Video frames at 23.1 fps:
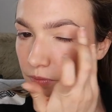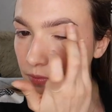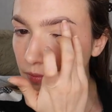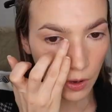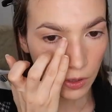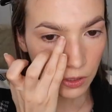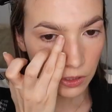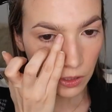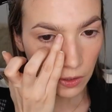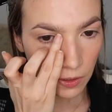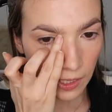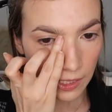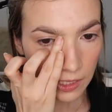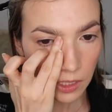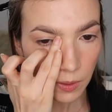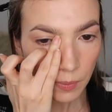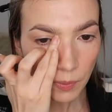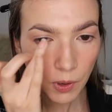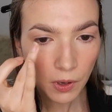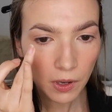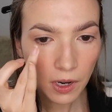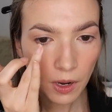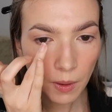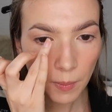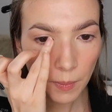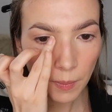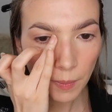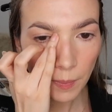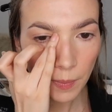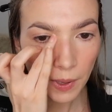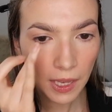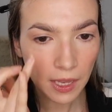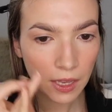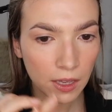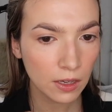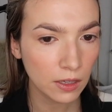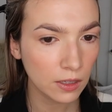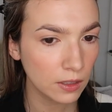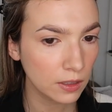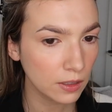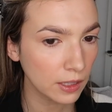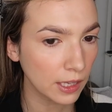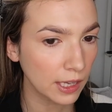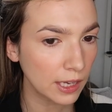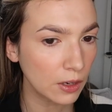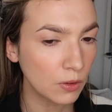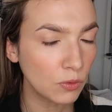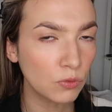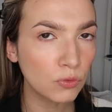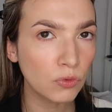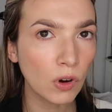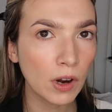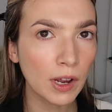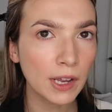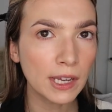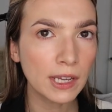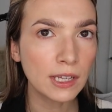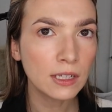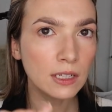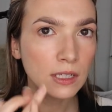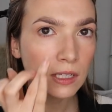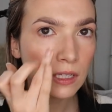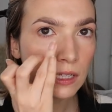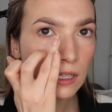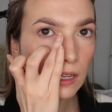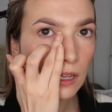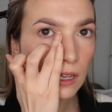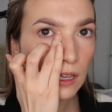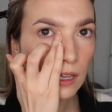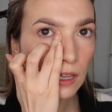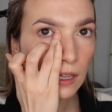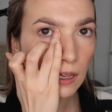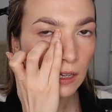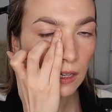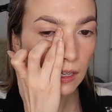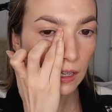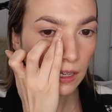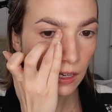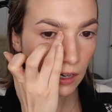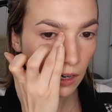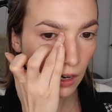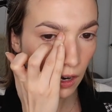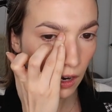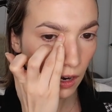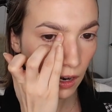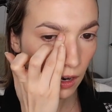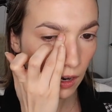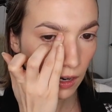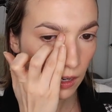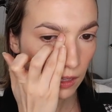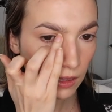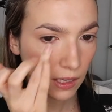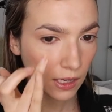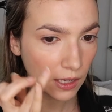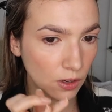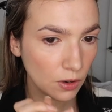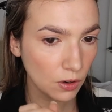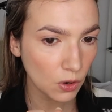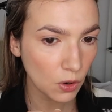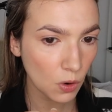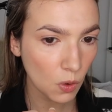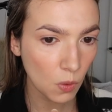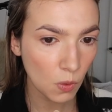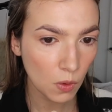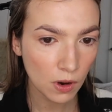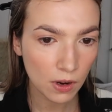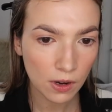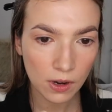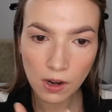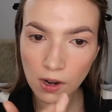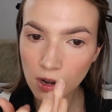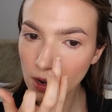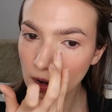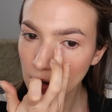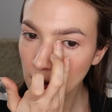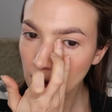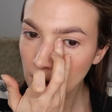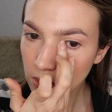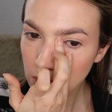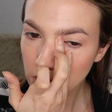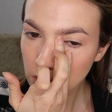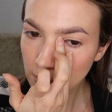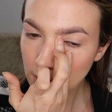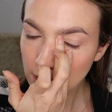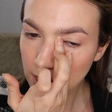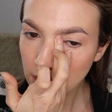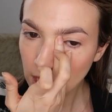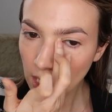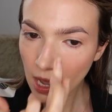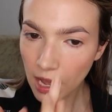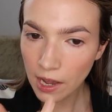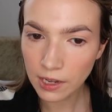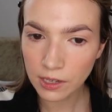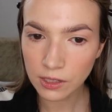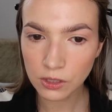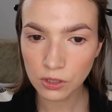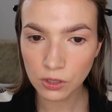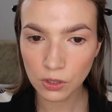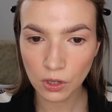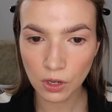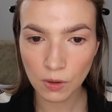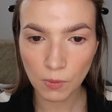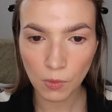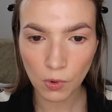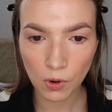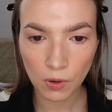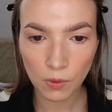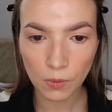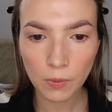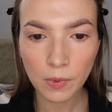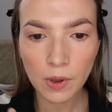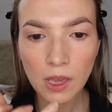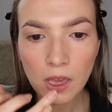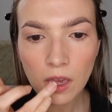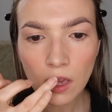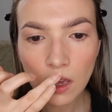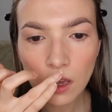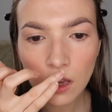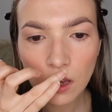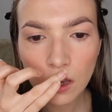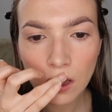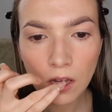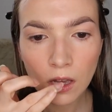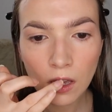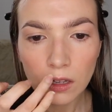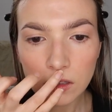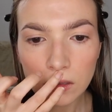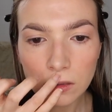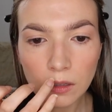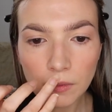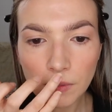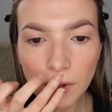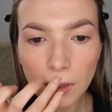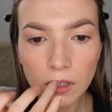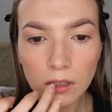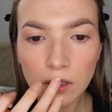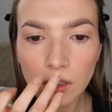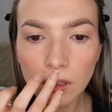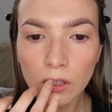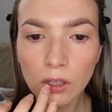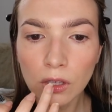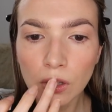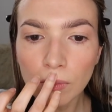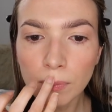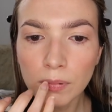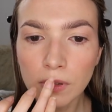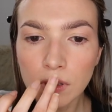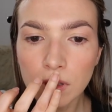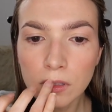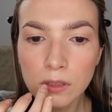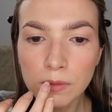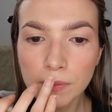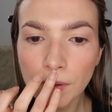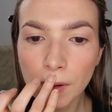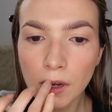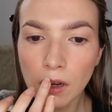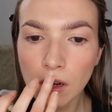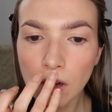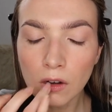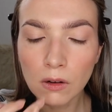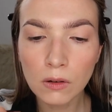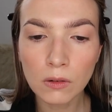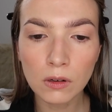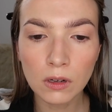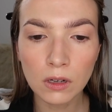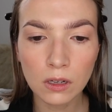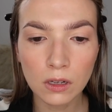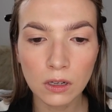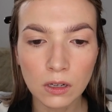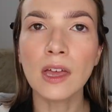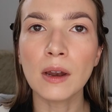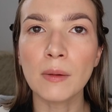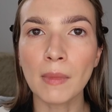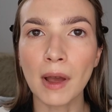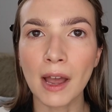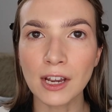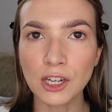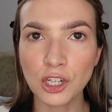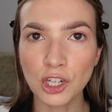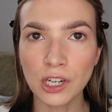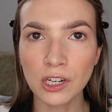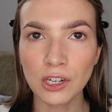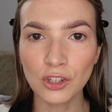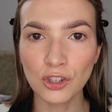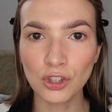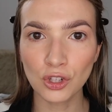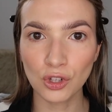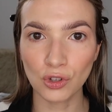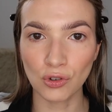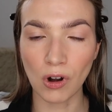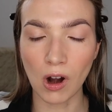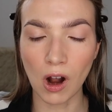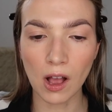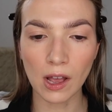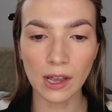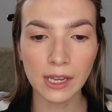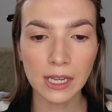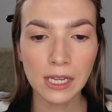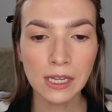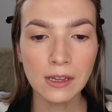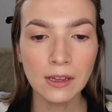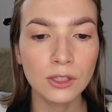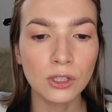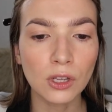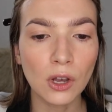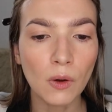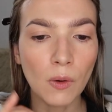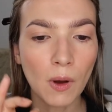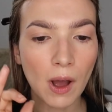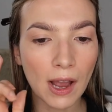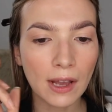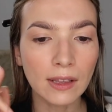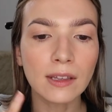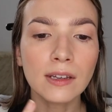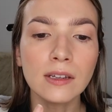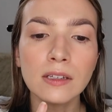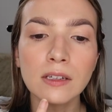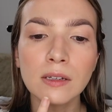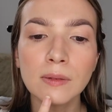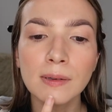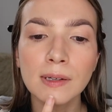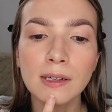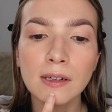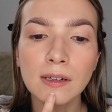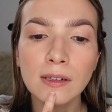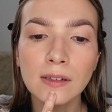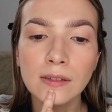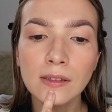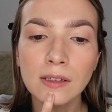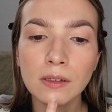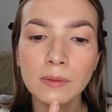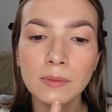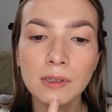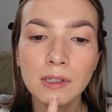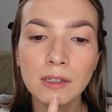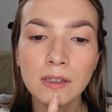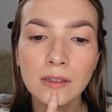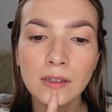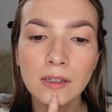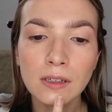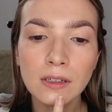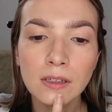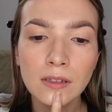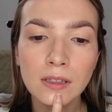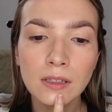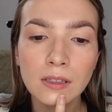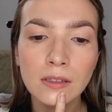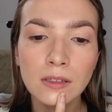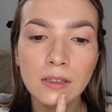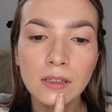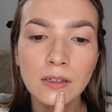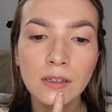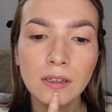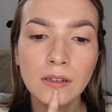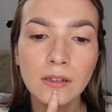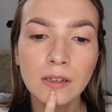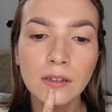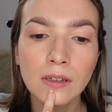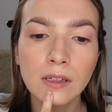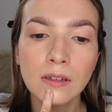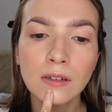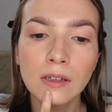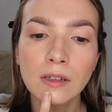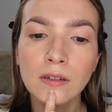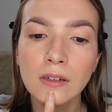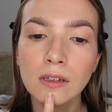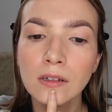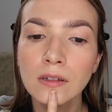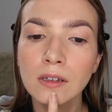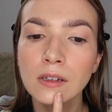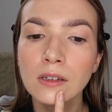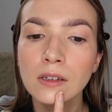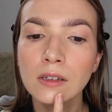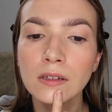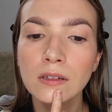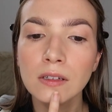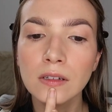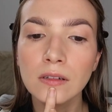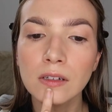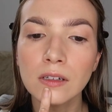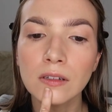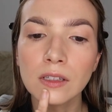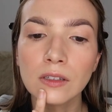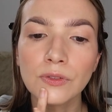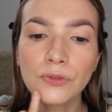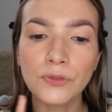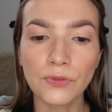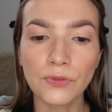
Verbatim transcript: I also like to put a bit like right in here in the inner corner just to make the eyes look more awake. Put some on the Cupid's bow. And then my chin is dry, so I like to put a little bit of this to just